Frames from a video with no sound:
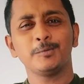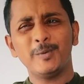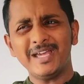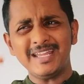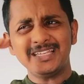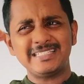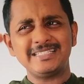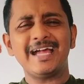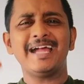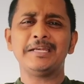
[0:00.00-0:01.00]
where I
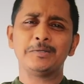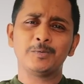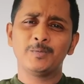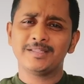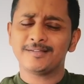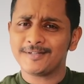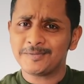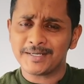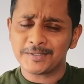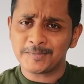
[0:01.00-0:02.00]
stand with
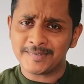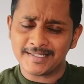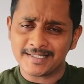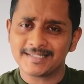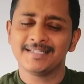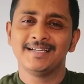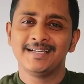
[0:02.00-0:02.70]
respect to spellings.